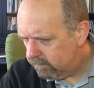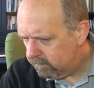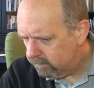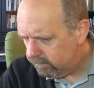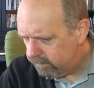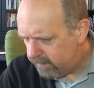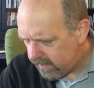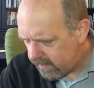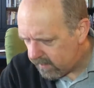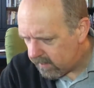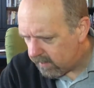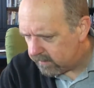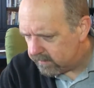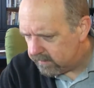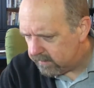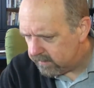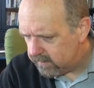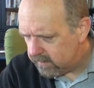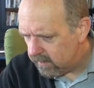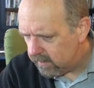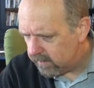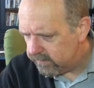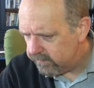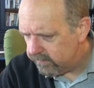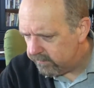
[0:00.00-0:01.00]
Peacock's
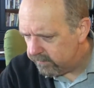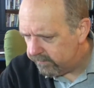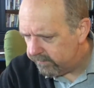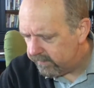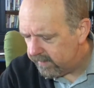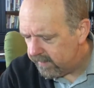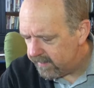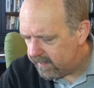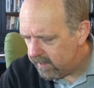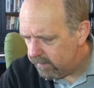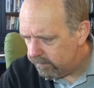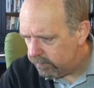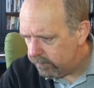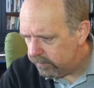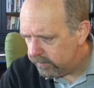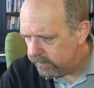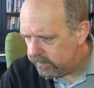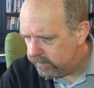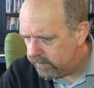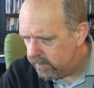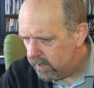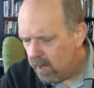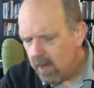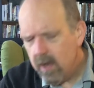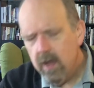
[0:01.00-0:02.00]
Songs of the Newfoundland
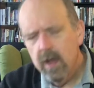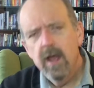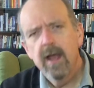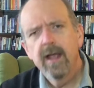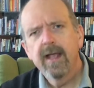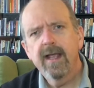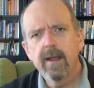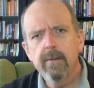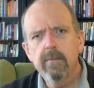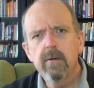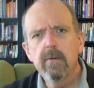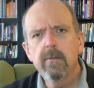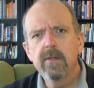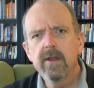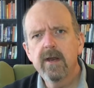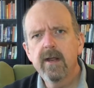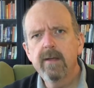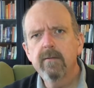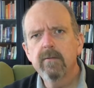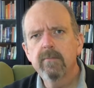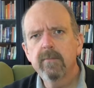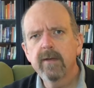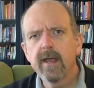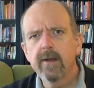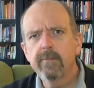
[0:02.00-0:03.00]
Outports. Can't remember the name
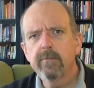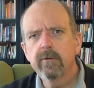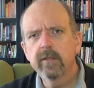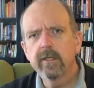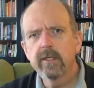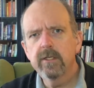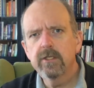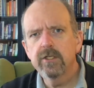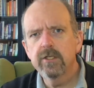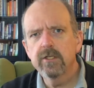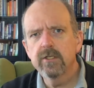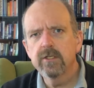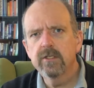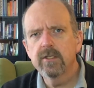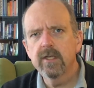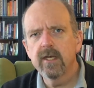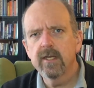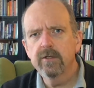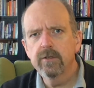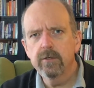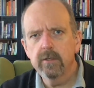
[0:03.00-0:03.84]
of Edward Leach's